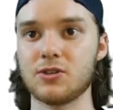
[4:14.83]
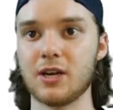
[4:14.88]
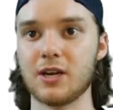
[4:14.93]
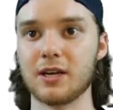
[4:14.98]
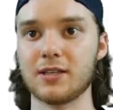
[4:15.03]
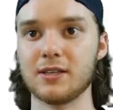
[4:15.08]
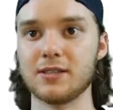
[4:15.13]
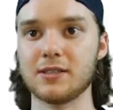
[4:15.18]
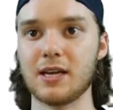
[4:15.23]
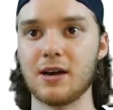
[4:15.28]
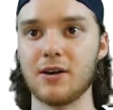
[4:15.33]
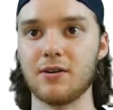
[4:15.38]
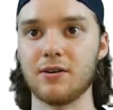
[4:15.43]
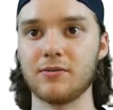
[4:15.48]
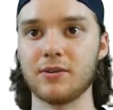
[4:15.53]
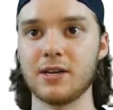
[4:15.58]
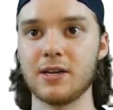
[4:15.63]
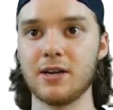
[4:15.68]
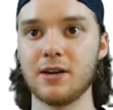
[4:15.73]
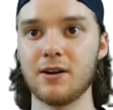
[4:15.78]
check this out
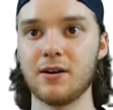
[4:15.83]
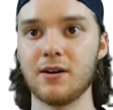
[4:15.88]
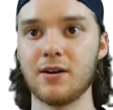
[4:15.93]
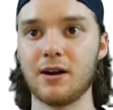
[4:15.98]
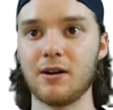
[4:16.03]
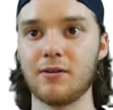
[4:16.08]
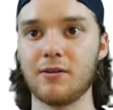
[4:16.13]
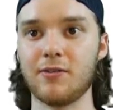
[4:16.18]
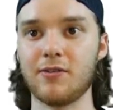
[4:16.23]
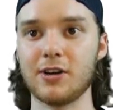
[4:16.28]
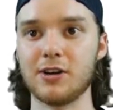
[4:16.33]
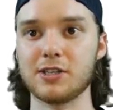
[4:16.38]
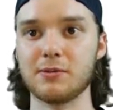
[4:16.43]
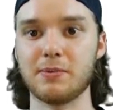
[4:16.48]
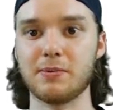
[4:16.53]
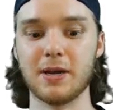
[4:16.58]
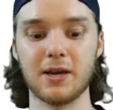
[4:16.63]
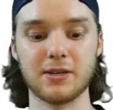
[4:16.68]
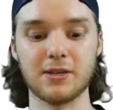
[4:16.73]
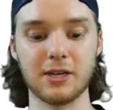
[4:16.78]
over here, and I'll refresh
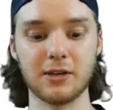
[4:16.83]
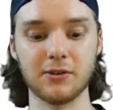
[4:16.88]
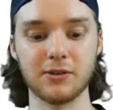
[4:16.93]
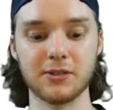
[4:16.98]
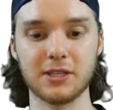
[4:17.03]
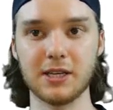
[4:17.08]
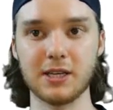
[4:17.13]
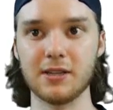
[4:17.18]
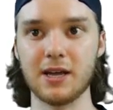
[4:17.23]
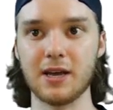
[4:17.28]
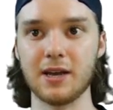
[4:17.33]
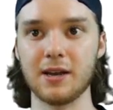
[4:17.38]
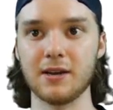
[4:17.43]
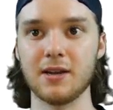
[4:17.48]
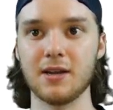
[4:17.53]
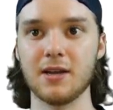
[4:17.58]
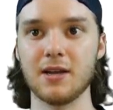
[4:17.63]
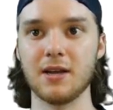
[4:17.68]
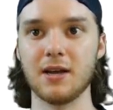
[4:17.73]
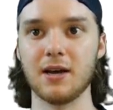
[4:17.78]
the page, and you'll see
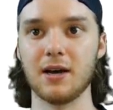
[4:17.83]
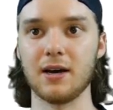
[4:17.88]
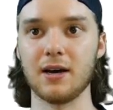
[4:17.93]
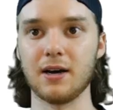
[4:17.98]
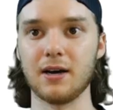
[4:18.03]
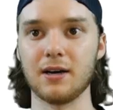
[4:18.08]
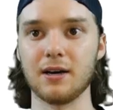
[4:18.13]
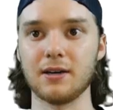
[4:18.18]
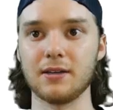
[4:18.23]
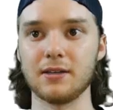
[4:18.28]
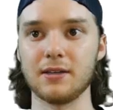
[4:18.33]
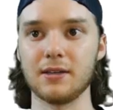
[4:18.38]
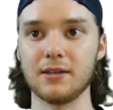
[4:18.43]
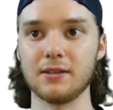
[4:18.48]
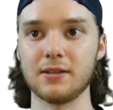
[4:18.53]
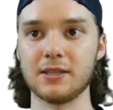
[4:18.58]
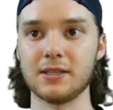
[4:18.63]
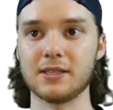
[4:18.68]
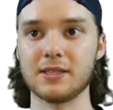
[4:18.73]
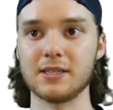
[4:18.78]
that
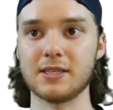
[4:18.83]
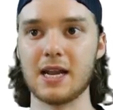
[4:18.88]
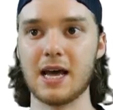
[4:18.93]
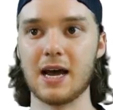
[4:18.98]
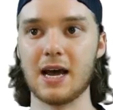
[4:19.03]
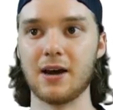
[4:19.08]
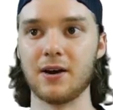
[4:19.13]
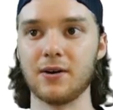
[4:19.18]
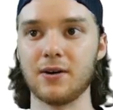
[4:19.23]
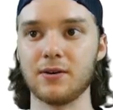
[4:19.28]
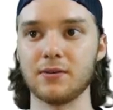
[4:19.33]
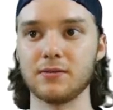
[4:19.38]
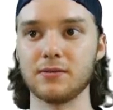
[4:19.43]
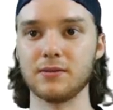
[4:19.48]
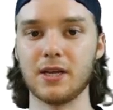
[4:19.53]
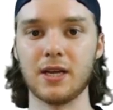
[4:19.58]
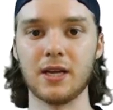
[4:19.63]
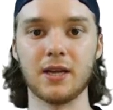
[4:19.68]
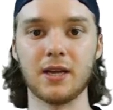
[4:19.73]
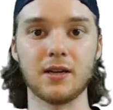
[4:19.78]
this is
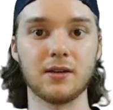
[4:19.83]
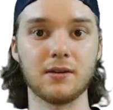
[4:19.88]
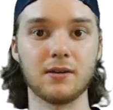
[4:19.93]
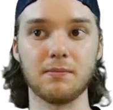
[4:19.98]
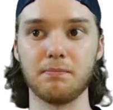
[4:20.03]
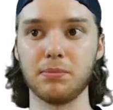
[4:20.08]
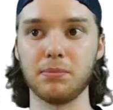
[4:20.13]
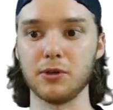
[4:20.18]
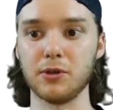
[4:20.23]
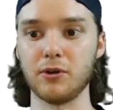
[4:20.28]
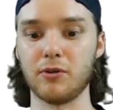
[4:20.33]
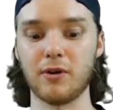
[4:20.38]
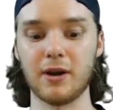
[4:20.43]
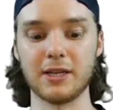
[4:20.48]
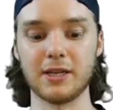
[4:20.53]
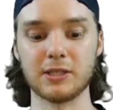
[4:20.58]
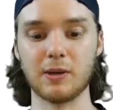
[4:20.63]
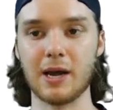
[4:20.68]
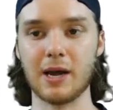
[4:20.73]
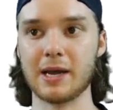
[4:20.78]
now in blue,
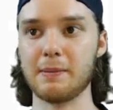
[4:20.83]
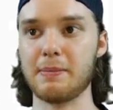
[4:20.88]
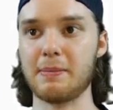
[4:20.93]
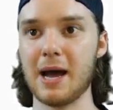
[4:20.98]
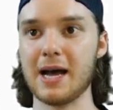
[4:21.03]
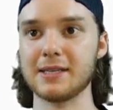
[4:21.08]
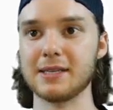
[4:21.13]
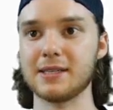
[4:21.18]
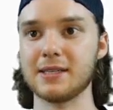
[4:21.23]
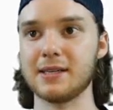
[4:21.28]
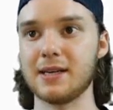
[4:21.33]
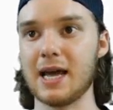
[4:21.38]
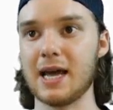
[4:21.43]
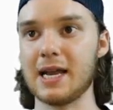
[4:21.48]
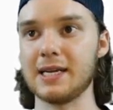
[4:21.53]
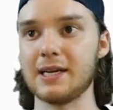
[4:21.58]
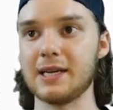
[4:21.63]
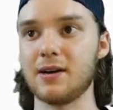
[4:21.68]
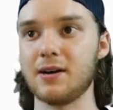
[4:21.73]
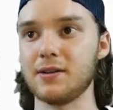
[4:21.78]
right? So I could pass in
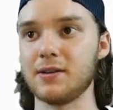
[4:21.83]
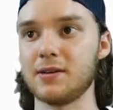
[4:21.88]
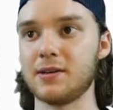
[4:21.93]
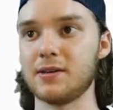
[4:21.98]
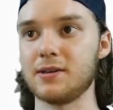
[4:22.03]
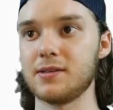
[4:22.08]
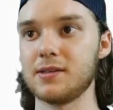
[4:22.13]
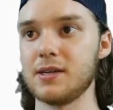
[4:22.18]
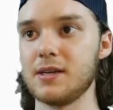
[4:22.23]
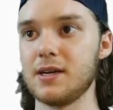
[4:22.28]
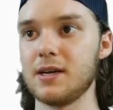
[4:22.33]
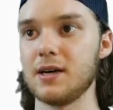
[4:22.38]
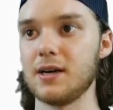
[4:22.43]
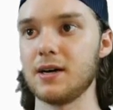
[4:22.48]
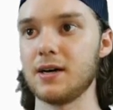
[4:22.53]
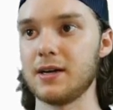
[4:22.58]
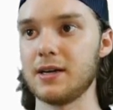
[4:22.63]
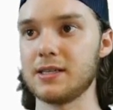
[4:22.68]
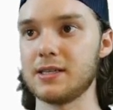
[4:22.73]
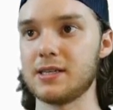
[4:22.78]
any color
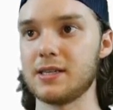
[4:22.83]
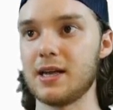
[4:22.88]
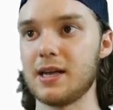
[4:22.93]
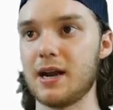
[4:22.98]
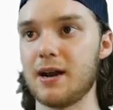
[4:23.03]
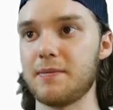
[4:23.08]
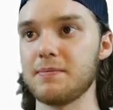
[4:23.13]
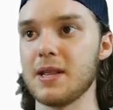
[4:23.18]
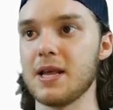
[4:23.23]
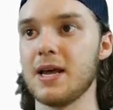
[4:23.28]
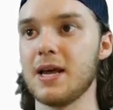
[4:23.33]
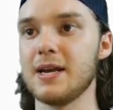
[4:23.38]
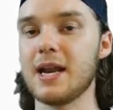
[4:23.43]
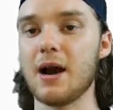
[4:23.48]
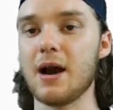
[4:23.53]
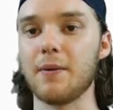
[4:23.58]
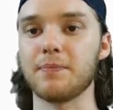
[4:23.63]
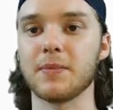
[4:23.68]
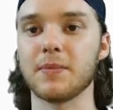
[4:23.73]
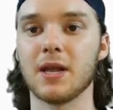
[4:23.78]
into there.
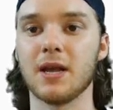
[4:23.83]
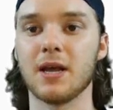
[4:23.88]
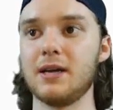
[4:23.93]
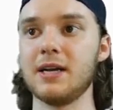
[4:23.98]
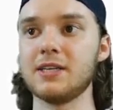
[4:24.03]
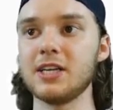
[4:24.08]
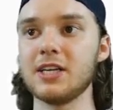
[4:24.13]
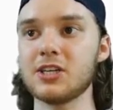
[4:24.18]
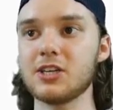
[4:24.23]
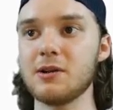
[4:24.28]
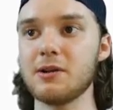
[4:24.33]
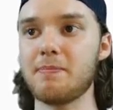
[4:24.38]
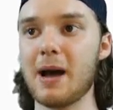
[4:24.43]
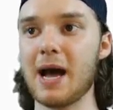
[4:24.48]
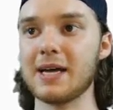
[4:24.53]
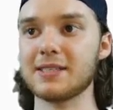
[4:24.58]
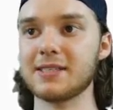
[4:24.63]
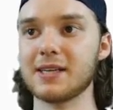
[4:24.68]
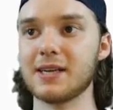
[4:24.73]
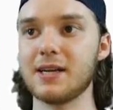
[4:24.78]
Now, in addition to
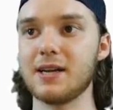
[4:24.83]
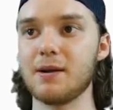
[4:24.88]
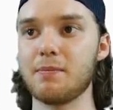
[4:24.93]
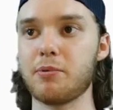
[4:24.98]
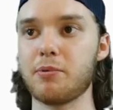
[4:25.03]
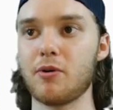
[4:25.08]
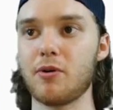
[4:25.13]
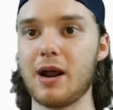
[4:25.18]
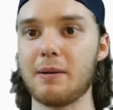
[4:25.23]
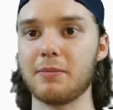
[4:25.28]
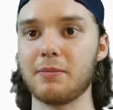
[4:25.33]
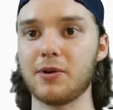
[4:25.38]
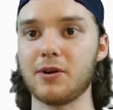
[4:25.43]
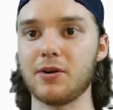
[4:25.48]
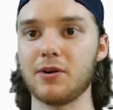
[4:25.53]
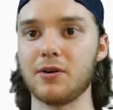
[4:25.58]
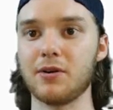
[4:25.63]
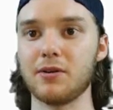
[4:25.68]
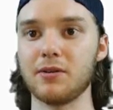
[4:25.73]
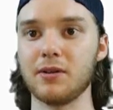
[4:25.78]
passing in a
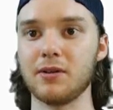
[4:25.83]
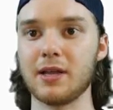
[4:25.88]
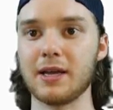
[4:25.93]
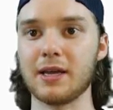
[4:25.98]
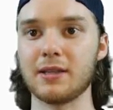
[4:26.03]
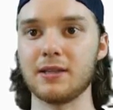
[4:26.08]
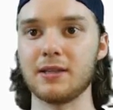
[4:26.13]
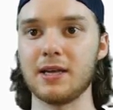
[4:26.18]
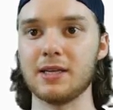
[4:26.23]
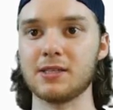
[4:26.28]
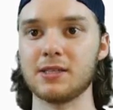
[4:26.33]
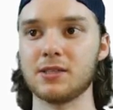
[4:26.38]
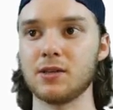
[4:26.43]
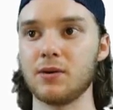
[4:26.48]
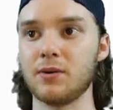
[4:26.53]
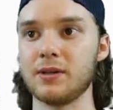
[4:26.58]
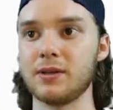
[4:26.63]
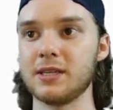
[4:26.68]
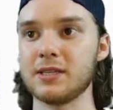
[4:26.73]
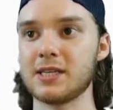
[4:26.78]
parameter like this,
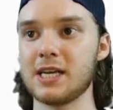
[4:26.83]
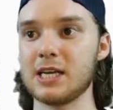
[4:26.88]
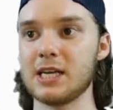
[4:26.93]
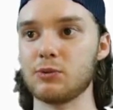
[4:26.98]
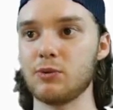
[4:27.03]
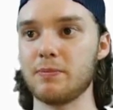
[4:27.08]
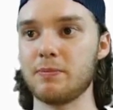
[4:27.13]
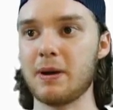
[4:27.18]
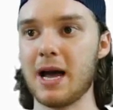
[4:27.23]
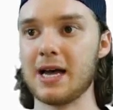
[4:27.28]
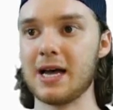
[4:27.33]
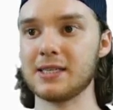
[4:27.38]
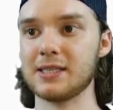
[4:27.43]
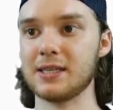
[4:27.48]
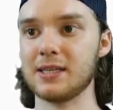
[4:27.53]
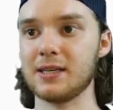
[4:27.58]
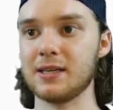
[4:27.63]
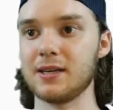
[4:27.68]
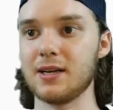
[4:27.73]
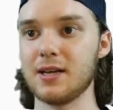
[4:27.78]
so in this case we
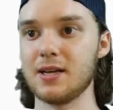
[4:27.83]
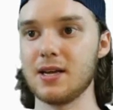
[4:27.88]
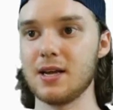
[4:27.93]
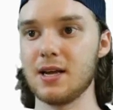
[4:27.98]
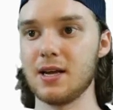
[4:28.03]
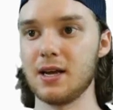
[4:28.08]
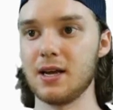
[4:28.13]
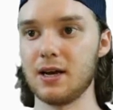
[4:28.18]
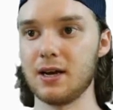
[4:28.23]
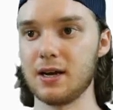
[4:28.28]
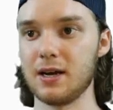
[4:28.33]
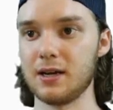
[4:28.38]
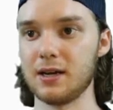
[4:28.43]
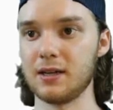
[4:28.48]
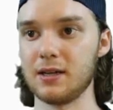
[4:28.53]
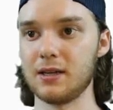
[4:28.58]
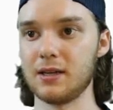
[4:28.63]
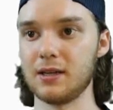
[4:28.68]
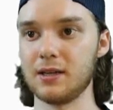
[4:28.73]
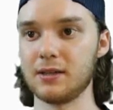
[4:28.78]
passed in
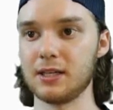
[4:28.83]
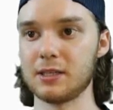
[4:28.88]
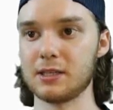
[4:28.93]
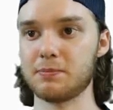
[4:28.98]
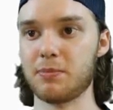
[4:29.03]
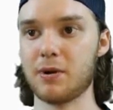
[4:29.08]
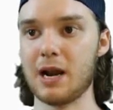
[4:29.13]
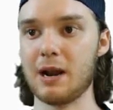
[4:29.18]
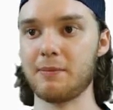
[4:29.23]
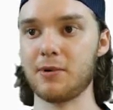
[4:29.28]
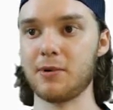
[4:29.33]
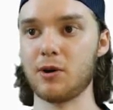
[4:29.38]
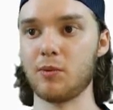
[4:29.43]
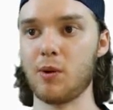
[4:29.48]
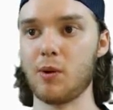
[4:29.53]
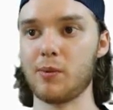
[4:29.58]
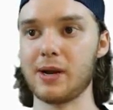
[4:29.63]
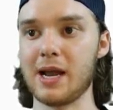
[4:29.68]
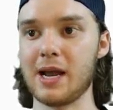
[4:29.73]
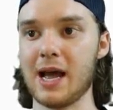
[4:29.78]
this
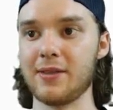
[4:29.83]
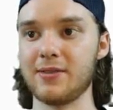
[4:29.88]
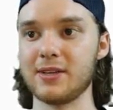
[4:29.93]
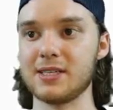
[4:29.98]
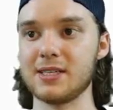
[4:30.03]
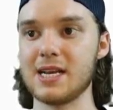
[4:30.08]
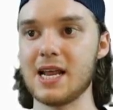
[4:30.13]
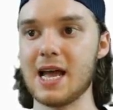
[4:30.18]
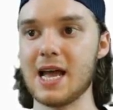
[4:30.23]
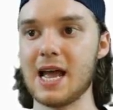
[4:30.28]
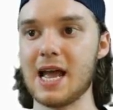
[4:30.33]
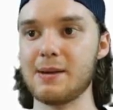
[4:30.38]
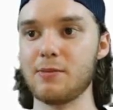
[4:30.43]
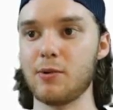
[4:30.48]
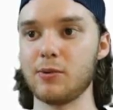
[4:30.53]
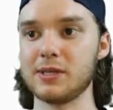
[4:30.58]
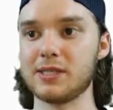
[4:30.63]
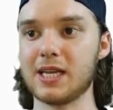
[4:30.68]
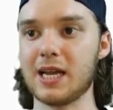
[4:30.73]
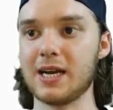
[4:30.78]
parameter where we had this
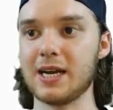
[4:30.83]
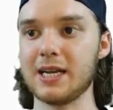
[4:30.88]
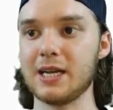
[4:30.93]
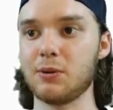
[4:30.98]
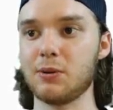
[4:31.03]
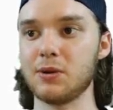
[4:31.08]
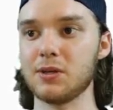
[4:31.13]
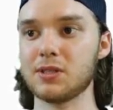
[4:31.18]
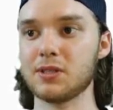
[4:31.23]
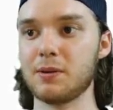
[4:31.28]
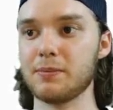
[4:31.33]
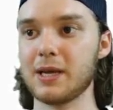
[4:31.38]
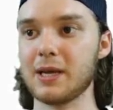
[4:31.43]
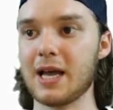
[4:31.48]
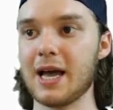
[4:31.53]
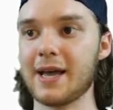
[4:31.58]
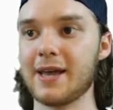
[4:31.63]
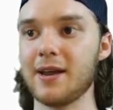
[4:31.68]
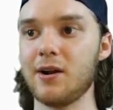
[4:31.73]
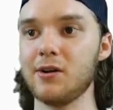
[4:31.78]
name and we set it equal to
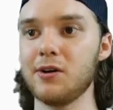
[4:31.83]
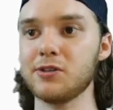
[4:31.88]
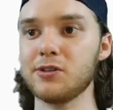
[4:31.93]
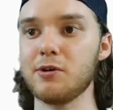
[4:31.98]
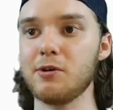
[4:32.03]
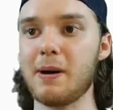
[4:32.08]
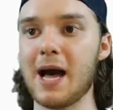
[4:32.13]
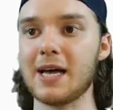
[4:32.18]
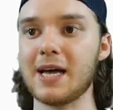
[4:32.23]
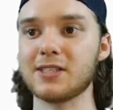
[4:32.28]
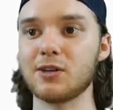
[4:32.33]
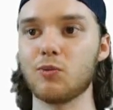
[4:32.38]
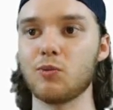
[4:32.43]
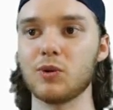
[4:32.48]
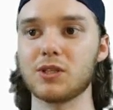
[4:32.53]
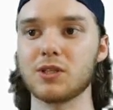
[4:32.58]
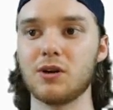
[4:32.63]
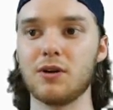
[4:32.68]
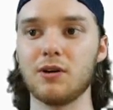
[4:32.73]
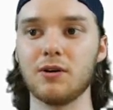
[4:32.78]
something, I can also pass
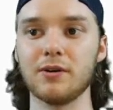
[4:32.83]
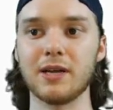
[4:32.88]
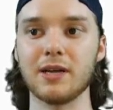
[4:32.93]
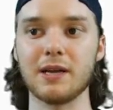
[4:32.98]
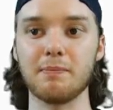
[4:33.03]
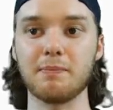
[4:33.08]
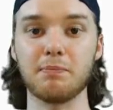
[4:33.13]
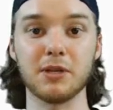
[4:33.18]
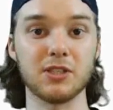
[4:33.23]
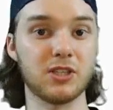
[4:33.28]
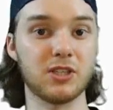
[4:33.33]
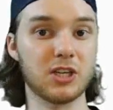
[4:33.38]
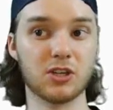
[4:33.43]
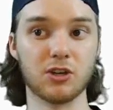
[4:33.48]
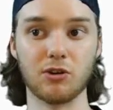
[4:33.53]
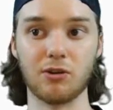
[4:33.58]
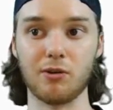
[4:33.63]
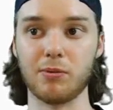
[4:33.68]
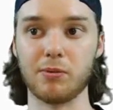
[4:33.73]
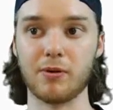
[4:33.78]
in what's called a
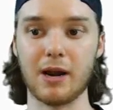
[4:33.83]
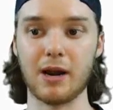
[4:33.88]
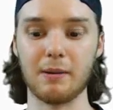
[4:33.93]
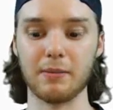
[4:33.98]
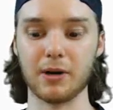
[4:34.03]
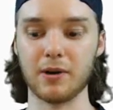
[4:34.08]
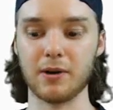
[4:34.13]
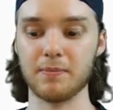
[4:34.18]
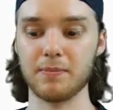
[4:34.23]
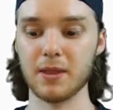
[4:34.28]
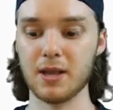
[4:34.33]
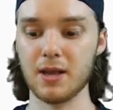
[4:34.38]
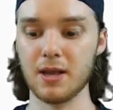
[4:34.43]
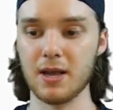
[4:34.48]
positional parameter.